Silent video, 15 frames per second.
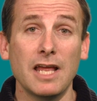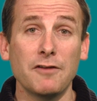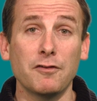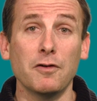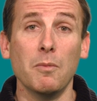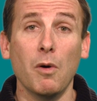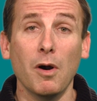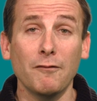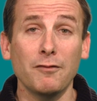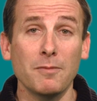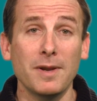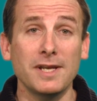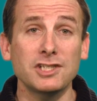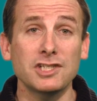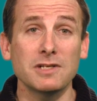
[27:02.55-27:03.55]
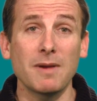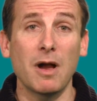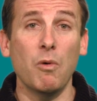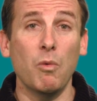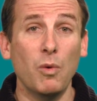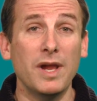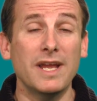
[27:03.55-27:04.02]
and for more information
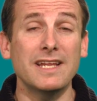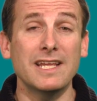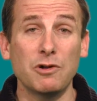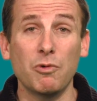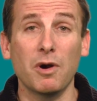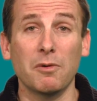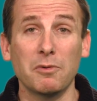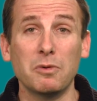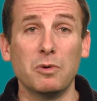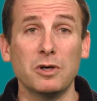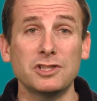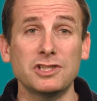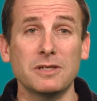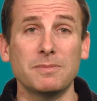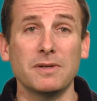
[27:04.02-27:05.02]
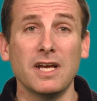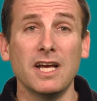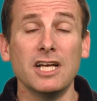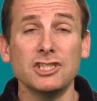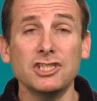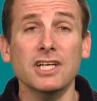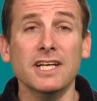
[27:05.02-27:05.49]
about when and where we worship,
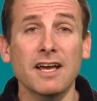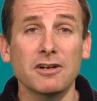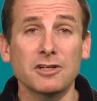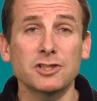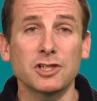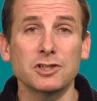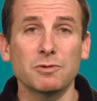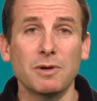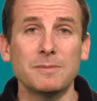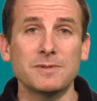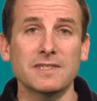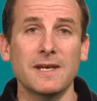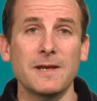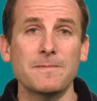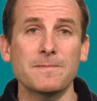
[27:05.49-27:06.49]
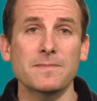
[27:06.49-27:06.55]
check out our church website.